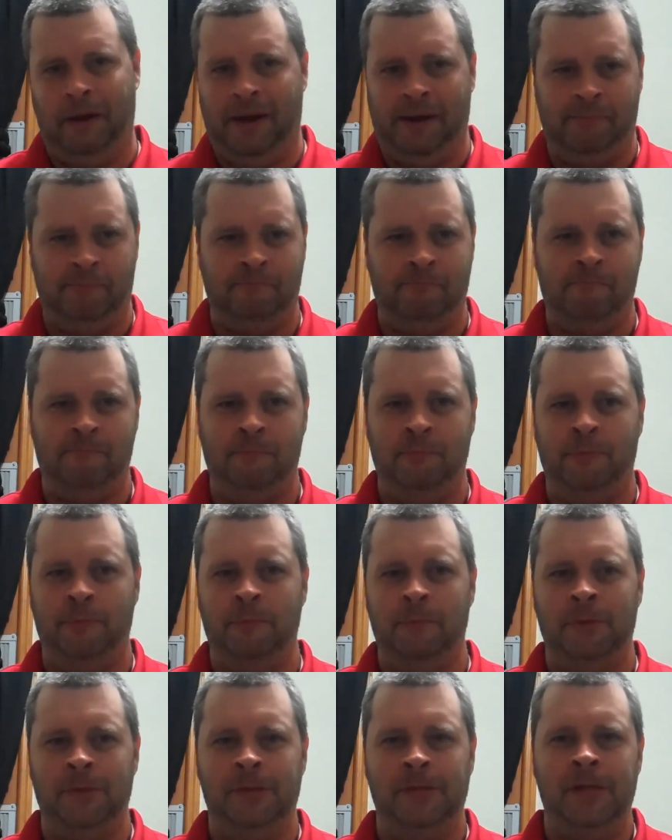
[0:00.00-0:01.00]
way.
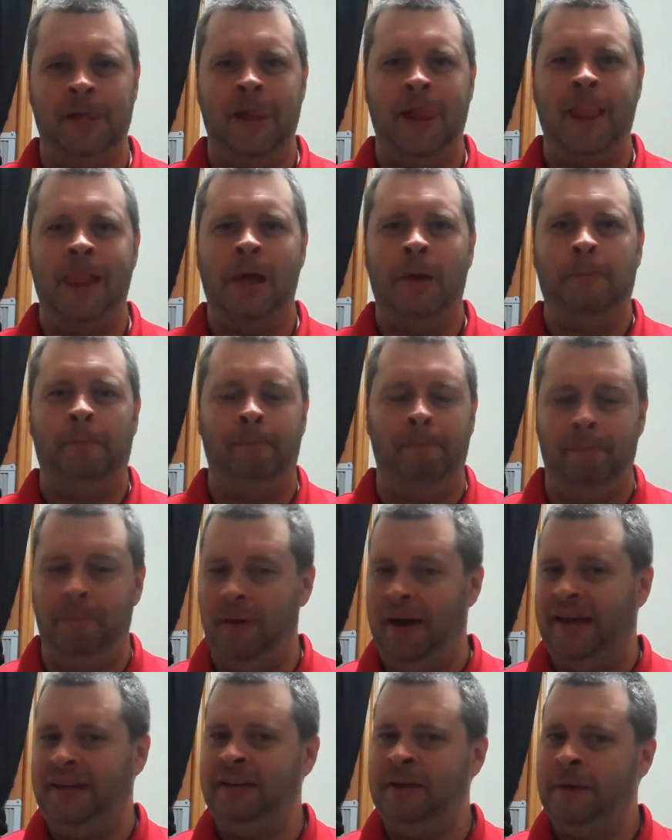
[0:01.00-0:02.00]

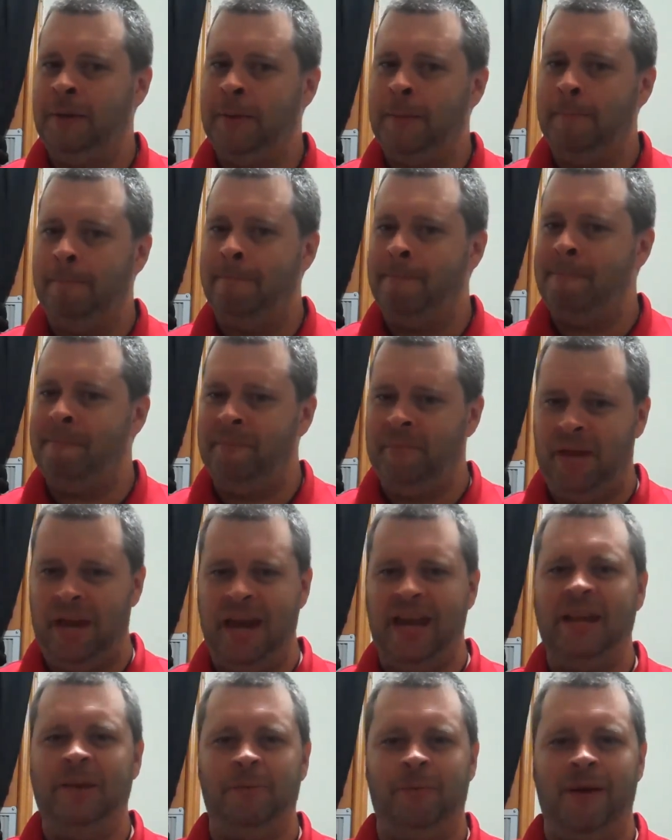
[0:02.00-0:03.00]
But
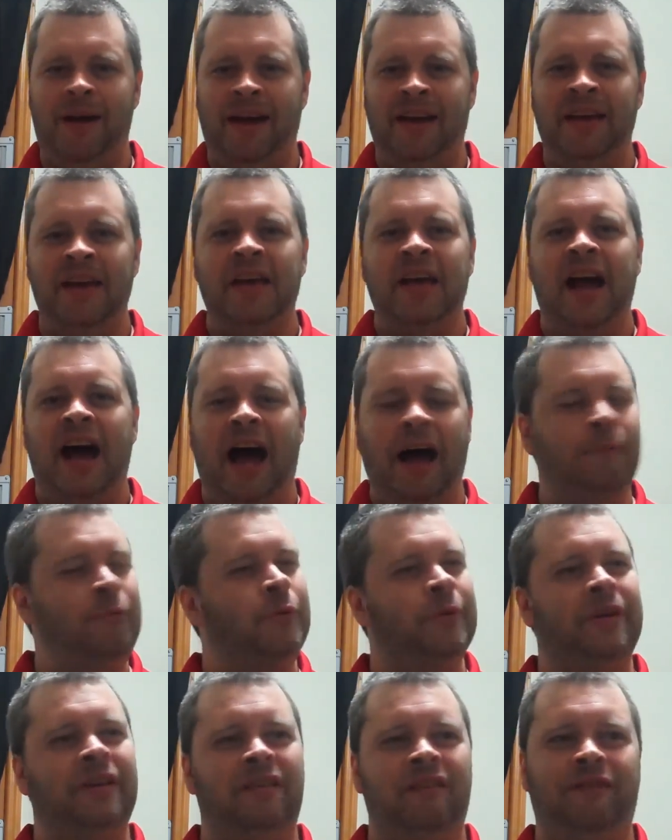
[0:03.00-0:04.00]
anyway, I've been
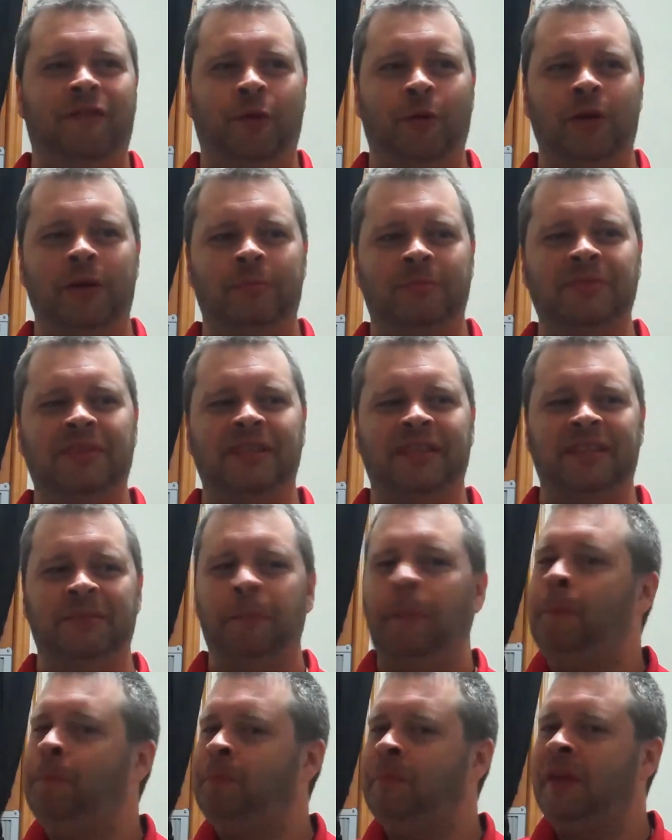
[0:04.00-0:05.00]
reading the forums and
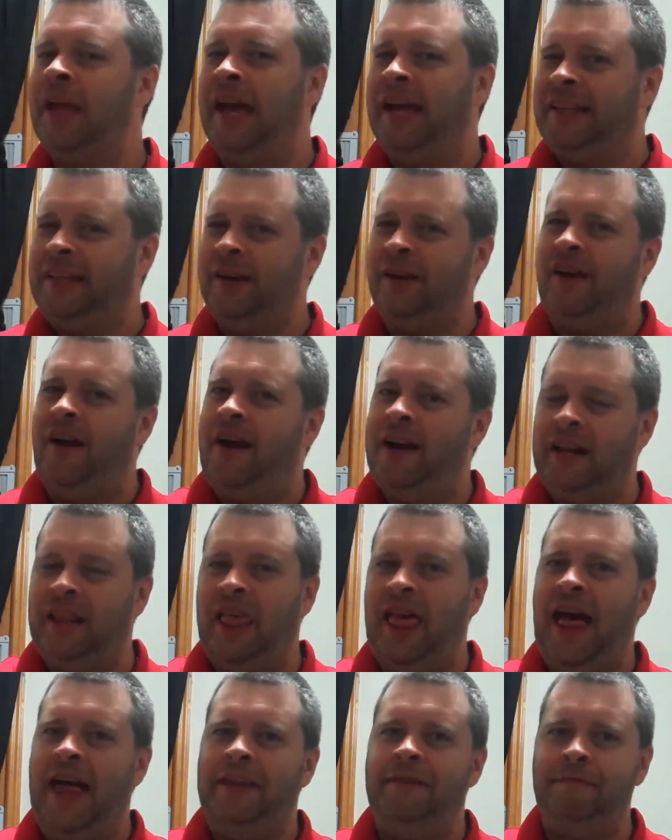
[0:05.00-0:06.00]
there are a
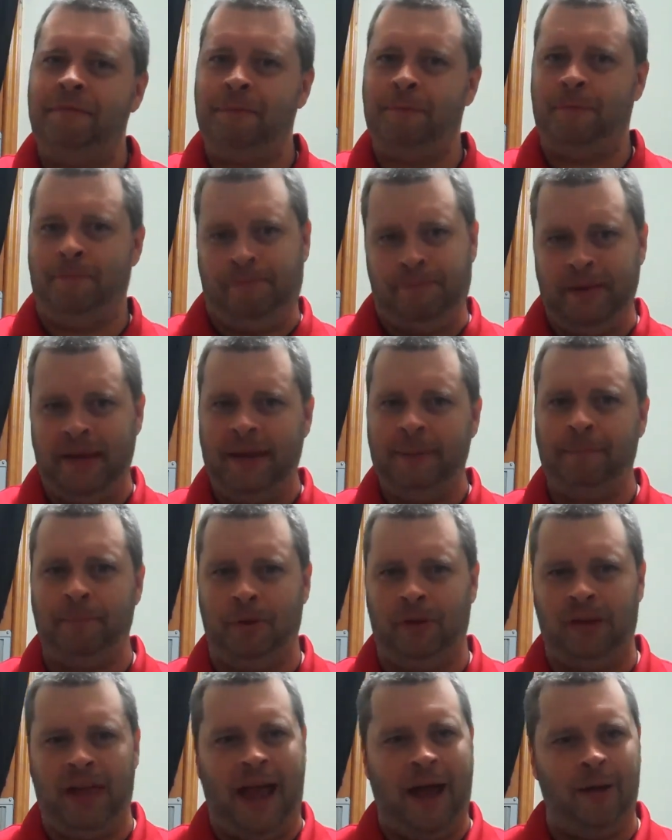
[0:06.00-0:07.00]
lot of
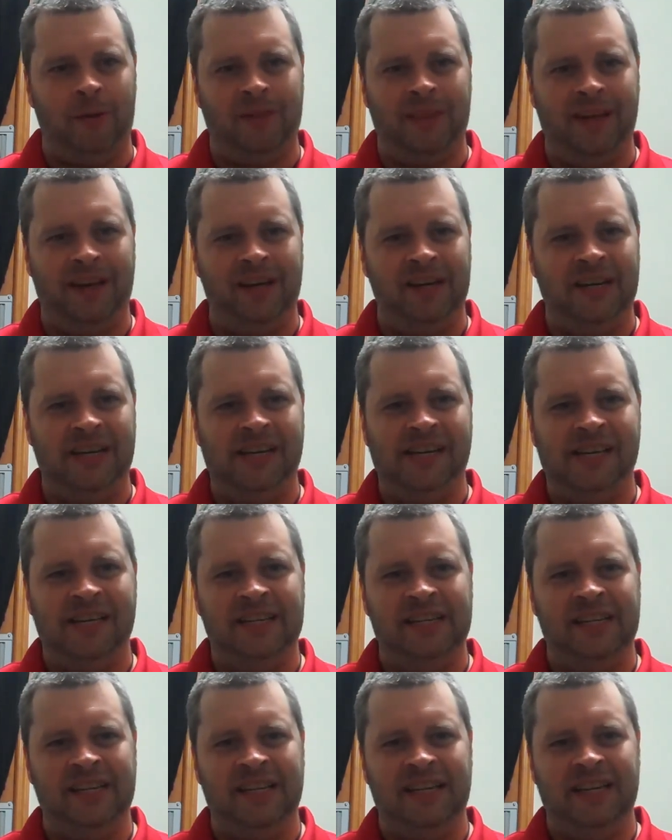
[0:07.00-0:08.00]
people out there
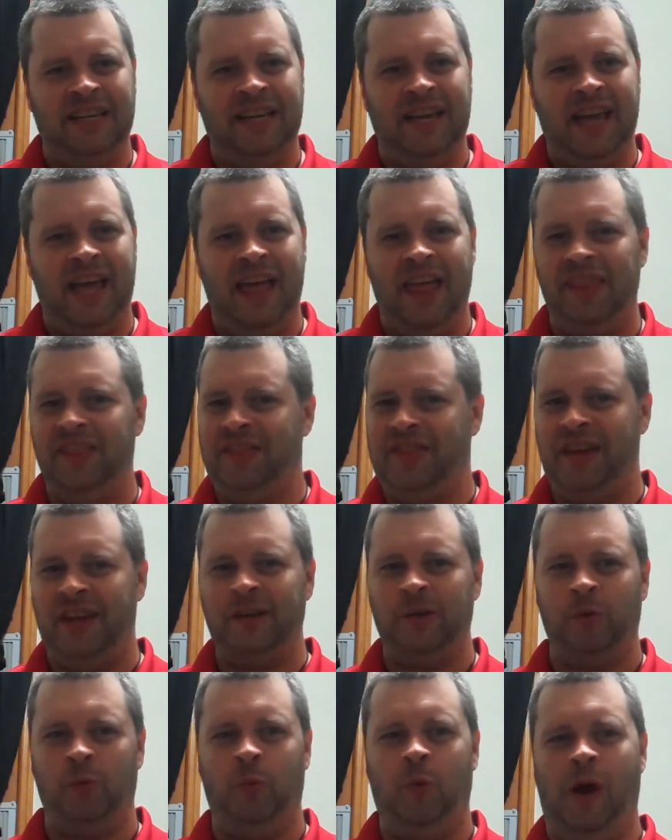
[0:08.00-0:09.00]
that
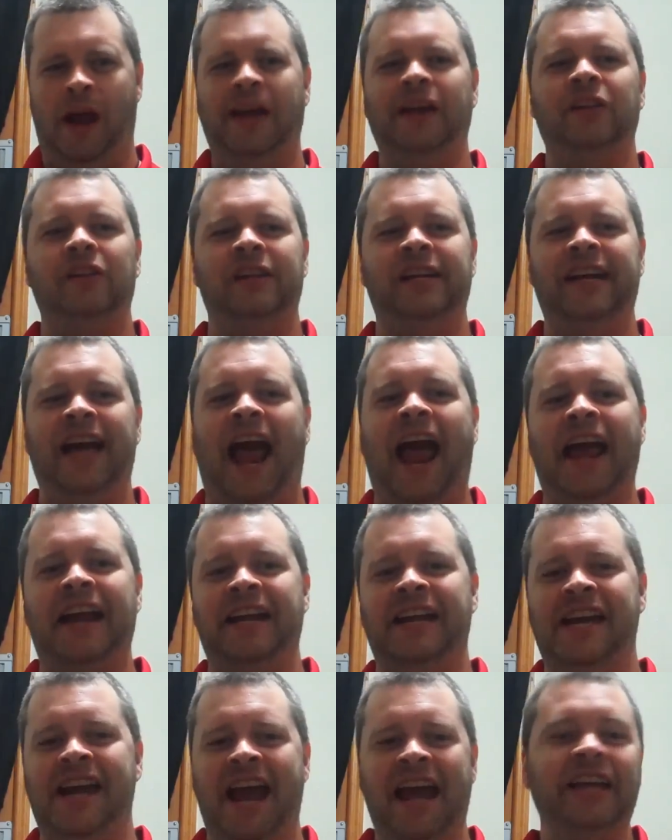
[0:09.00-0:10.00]
are wailing
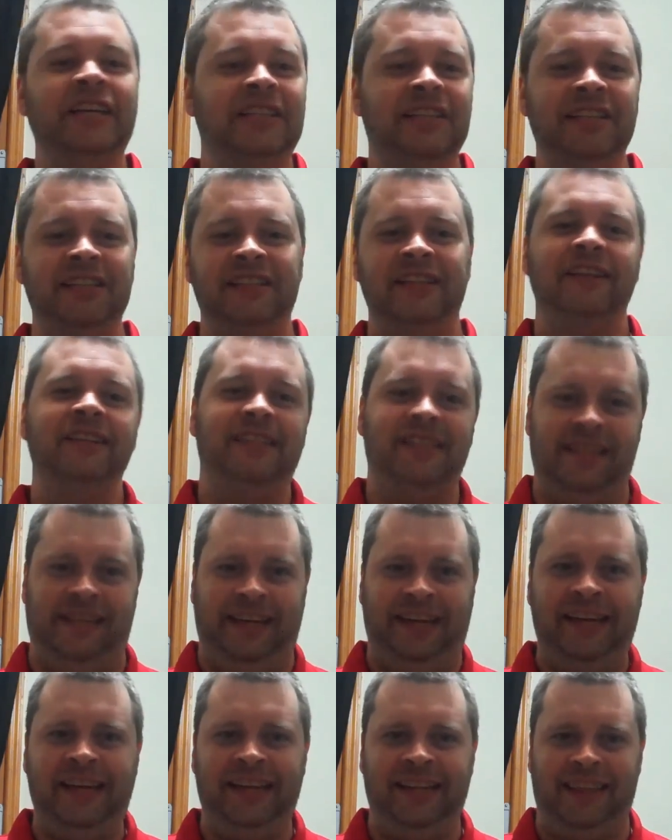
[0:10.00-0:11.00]
and gnashing their
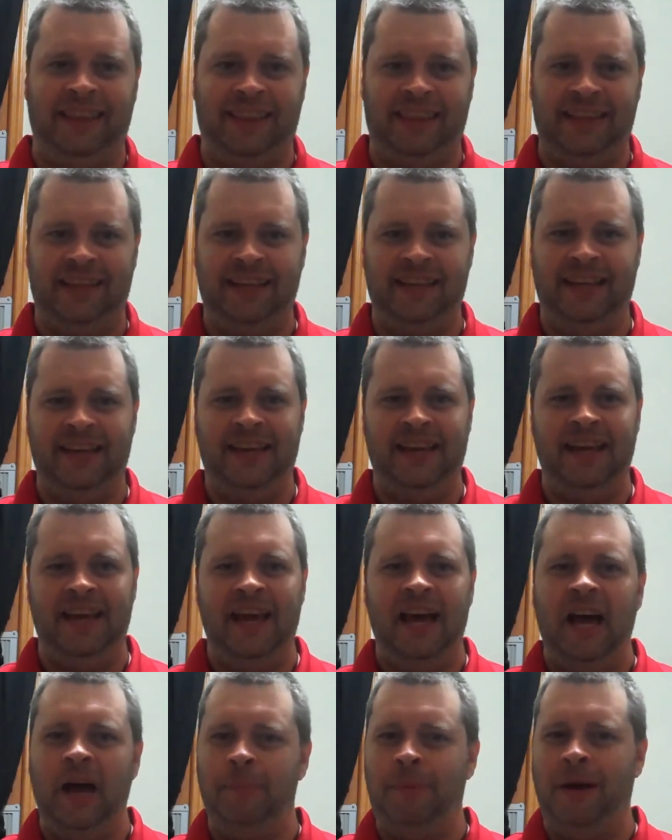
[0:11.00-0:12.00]
teeth
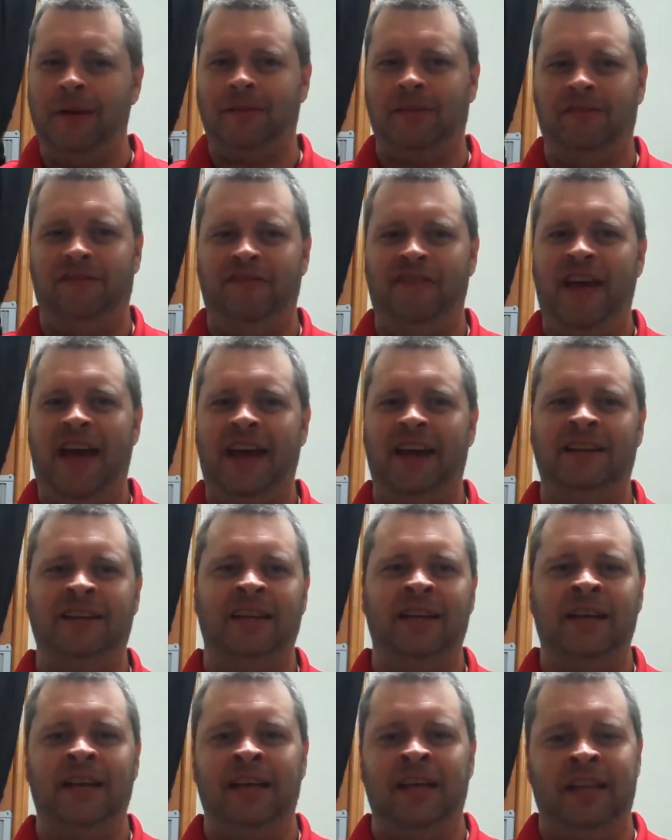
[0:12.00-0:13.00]
about the fact
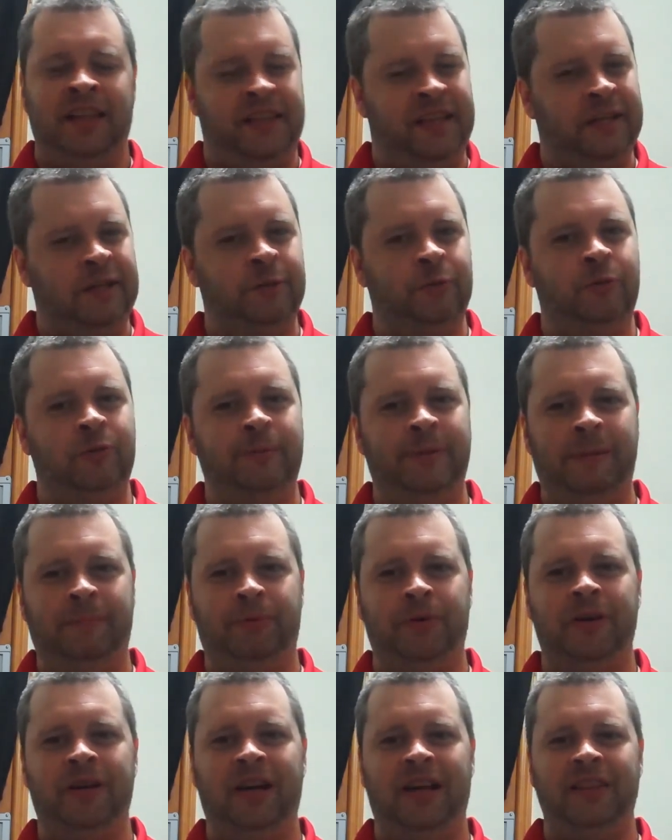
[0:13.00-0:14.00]
that it would be
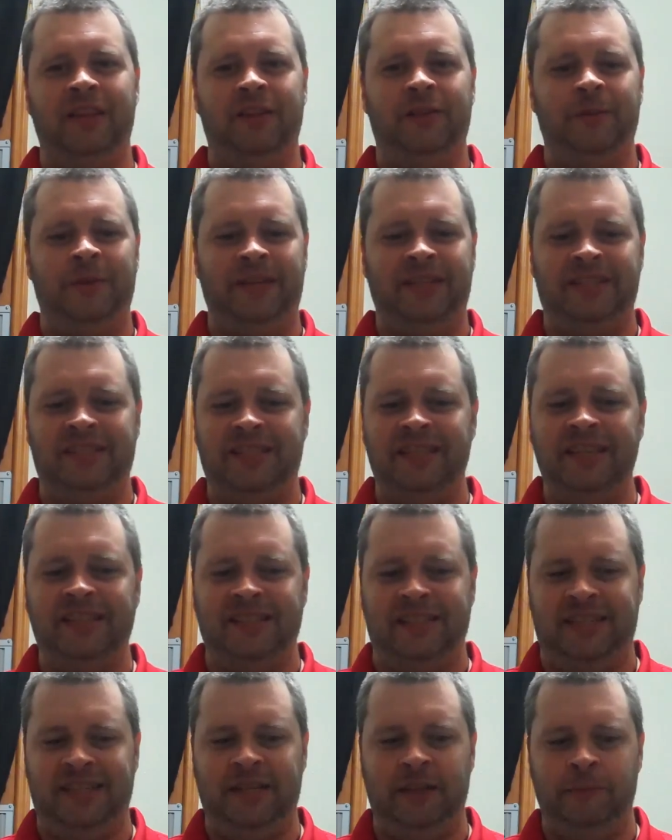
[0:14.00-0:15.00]
put on the
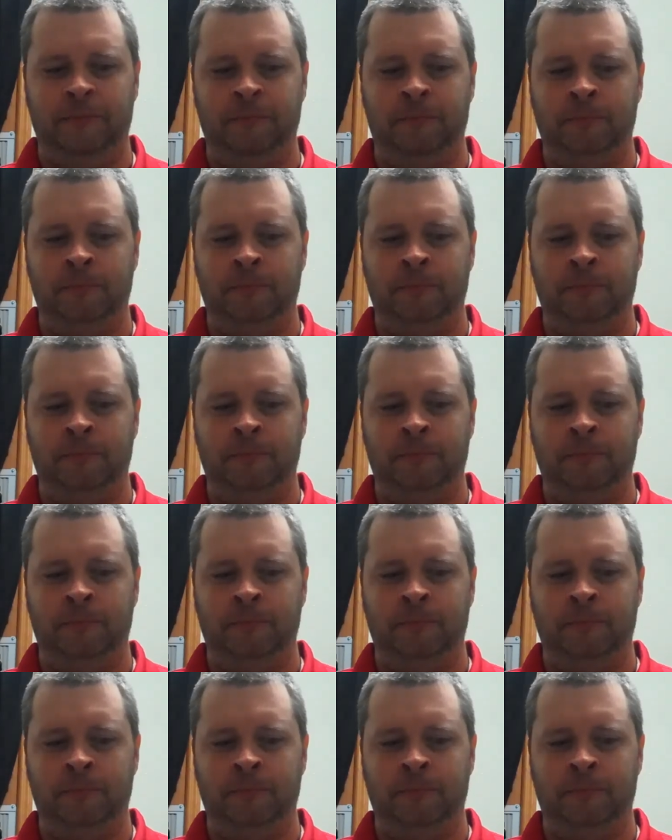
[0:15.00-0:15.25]
360.